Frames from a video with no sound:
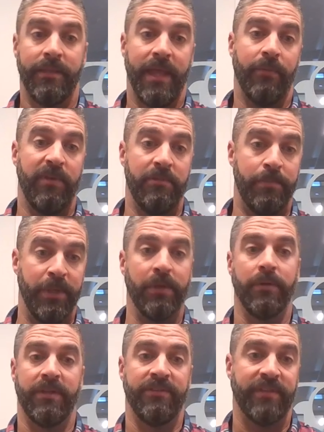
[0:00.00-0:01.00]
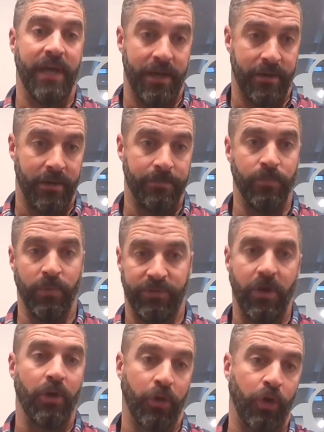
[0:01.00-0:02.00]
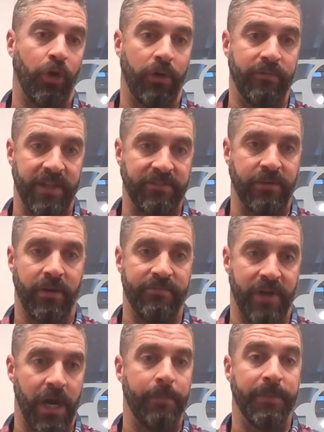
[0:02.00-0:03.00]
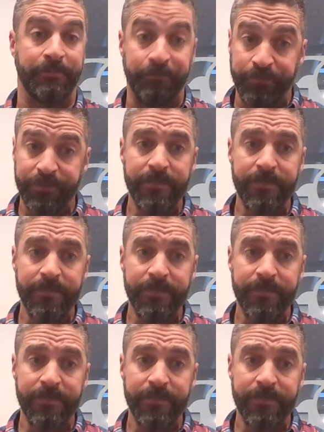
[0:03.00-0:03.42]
that we build inside our what's called Curve. That's our environment.